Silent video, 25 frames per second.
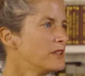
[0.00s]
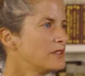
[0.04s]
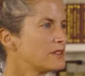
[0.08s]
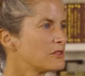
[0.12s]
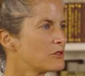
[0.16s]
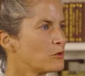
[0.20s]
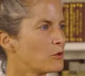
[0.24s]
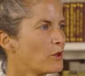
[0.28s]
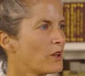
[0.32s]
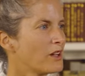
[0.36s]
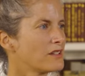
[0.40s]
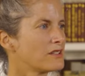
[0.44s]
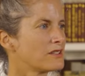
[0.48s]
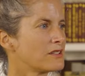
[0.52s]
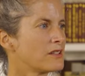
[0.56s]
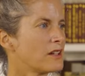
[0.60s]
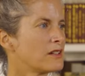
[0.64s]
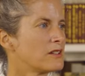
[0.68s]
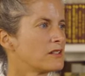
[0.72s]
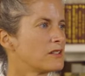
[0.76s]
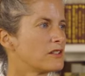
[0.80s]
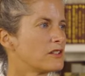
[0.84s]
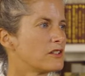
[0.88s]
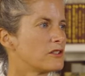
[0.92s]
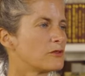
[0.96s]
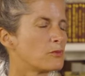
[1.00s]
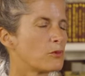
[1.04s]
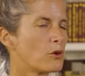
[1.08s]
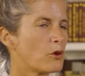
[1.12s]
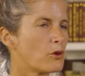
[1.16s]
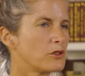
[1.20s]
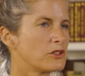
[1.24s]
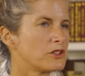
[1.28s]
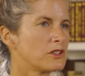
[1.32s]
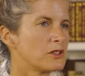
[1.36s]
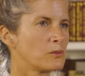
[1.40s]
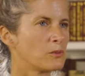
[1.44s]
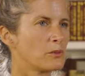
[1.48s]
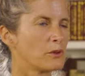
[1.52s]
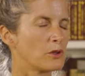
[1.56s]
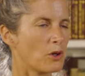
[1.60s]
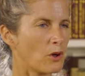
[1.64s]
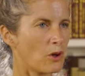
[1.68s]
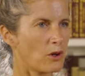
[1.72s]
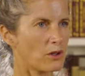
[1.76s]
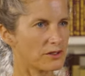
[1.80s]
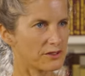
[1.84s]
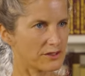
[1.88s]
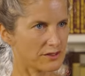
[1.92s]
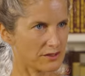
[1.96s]
reason why I started this project
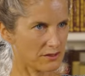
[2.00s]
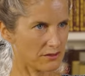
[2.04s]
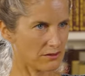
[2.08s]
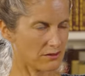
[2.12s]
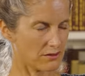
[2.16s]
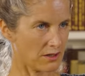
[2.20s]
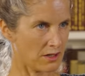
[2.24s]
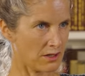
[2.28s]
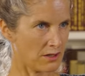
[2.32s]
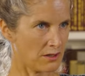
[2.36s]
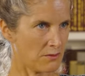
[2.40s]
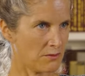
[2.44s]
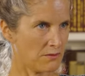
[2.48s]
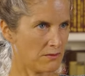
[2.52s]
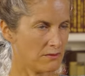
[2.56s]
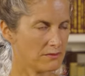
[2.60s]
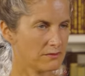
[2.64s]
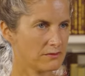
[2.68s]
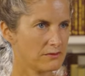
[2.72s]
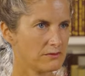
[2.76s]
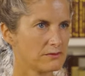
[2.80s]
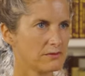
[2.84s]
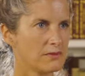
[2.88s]
because um,